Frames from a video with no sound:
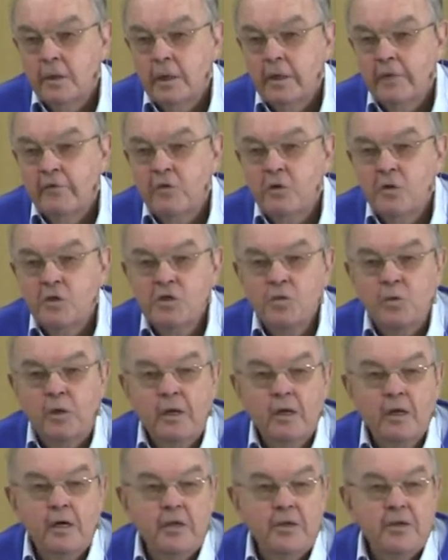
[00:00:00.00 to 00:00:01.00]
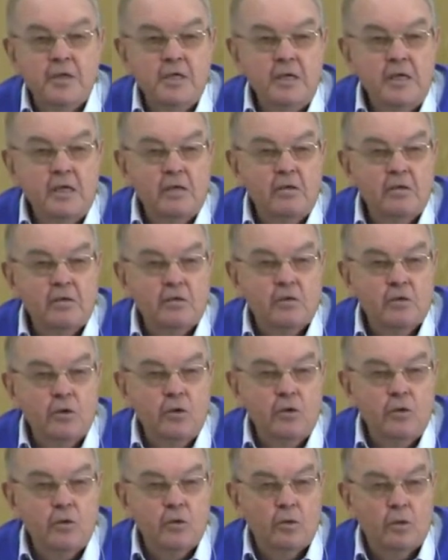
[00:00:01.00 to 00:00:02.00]
And of course, we know that he
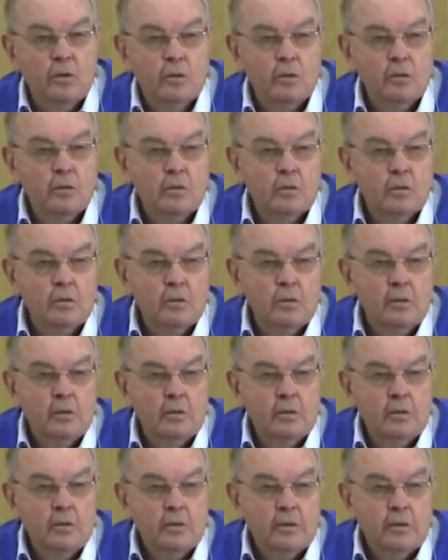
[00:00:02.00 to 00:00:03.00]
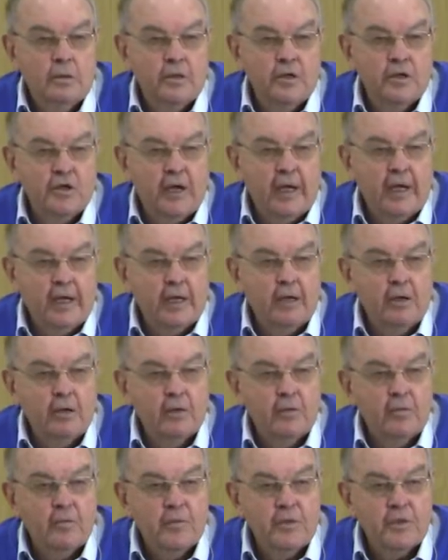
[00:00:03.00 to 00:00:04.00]
threw the
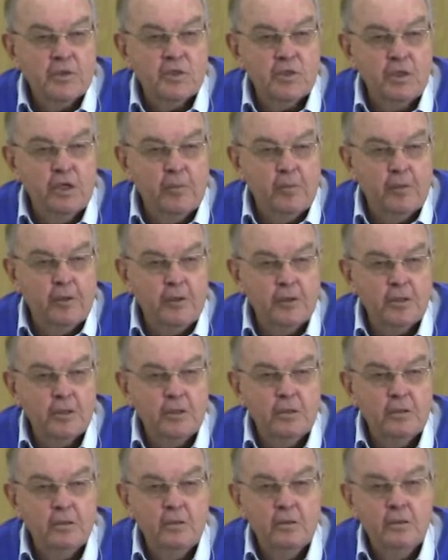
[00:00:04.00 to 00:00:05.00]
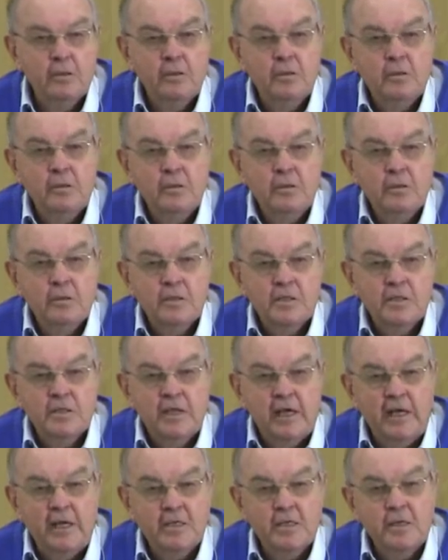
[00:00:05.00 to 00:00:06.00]
dragon, the serpent,
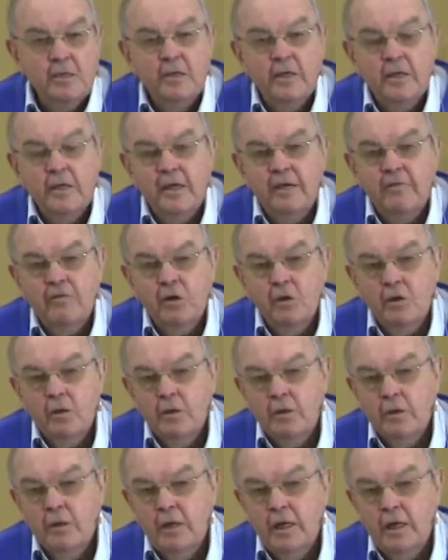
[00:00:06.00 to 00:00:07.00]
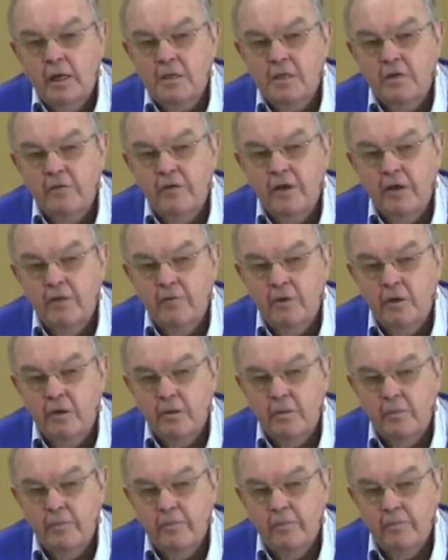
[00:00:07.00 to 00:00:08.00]
Satan, the devil, out of heaven.